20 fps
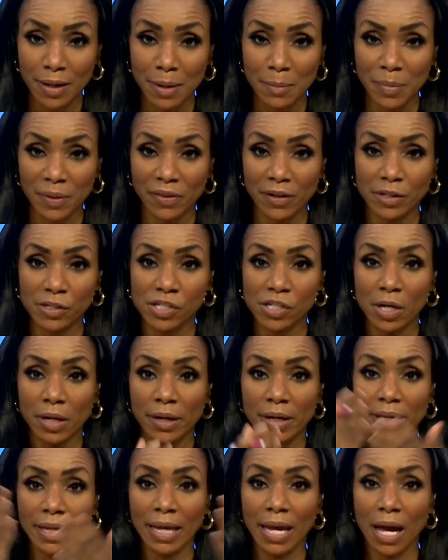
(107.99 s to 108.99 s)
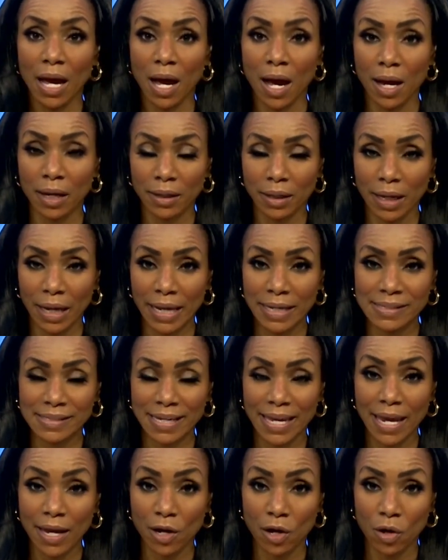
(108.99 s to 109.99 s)
but they're sharing on a
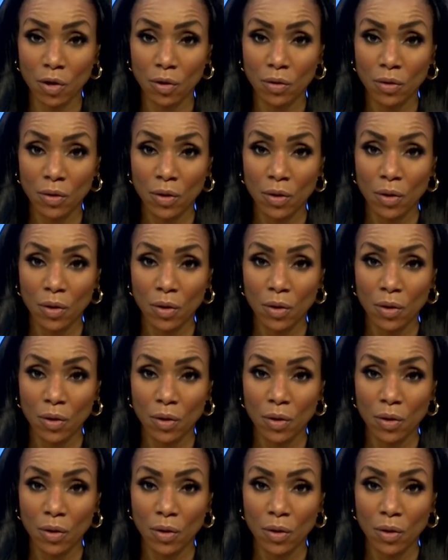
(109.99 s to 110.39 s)
scale